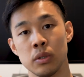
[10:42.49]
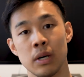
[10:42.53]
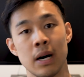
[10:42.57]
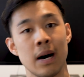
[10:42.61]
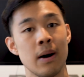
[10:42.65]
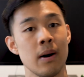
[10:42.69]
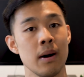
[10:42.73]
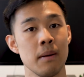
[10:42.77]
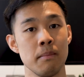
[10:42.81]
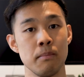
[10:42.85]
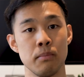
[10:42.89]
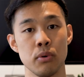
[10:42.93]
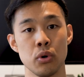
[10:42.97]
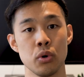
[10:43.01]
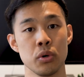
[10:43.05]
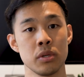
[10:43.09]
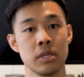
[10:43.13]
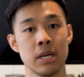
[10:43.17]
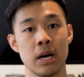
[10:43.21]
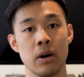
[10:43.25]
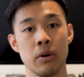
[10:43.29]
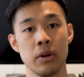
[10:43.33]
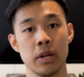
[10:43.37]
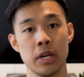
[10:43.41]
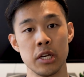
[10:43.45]
how I broke
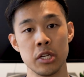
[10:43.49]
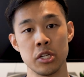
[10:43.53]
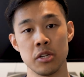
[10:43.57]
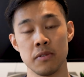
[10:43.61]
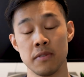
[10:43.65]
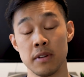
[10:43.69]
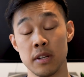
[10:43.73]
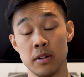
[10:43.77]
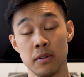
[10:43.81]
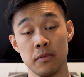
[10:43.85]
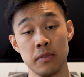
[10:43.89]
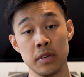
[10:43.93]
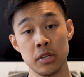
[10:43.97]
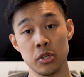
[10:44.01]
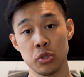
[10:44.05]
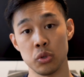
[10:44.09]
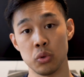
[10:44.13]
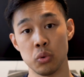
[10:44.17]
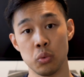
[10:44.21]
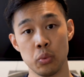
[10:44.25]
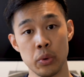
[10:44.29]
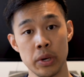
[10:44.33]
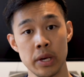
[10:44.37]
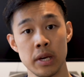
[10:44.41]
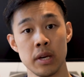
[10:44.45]
down each
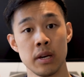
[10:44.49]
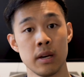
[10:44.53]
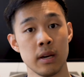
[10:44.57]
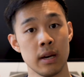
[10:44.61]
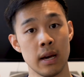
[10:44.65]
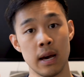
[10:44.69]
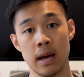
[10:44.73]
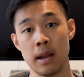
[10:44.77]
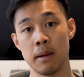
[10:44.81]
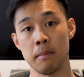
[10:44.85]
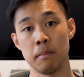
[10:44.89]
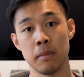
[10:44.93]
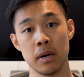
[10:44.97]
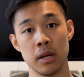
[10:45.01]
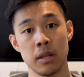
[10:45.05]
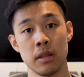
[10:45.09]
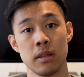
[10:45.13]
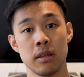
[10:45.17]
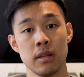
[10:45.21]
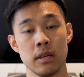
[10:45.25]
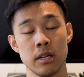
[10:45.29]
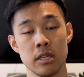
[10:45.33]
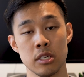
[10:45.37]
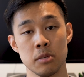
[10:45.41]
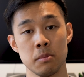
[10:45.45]
individual week and
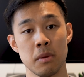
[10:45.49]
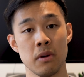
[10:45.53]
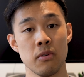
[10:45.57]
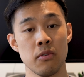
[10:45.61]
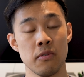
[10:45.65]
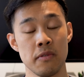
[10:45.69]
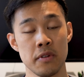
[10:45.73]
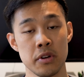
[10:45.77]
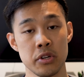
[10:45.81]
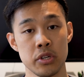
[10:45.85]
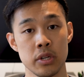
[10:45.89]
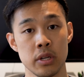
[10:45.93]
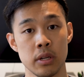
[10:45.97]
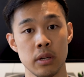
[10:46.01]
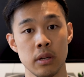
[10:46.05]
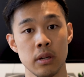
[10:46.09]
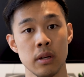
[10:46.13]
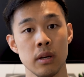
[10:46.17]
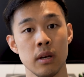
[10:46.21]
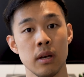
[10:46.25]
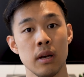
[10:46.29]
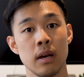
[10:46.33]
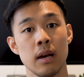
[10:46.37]
month into my revision,